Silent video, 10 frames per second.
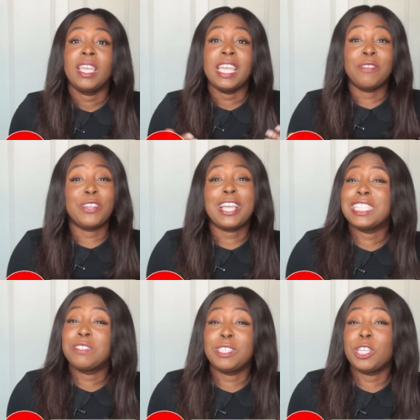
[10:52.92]
If you like
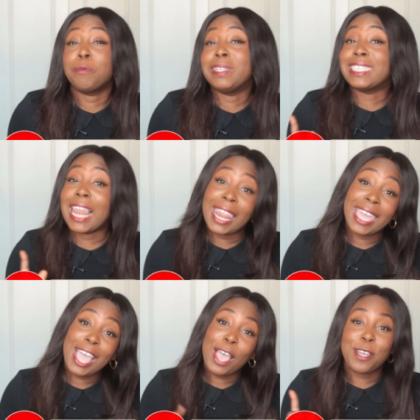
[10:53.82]
this video, please
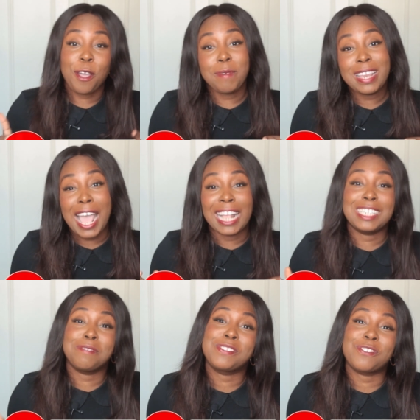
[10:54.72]
like, comment, and
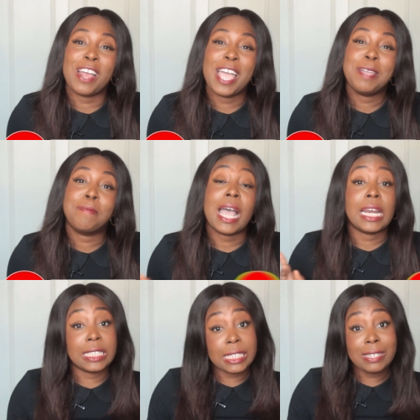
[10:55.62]
subscribe. And
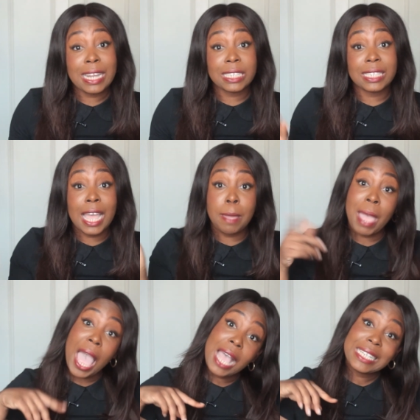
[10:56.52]
until next time,
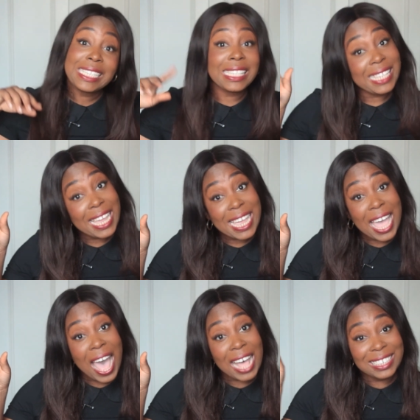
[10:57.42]
see
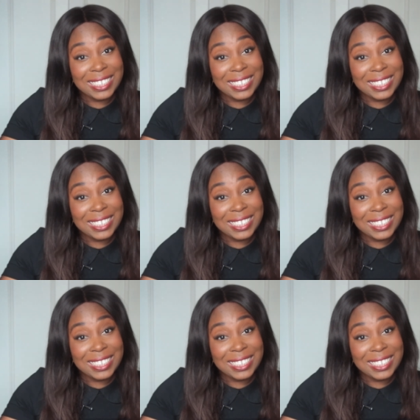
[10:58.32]
ya!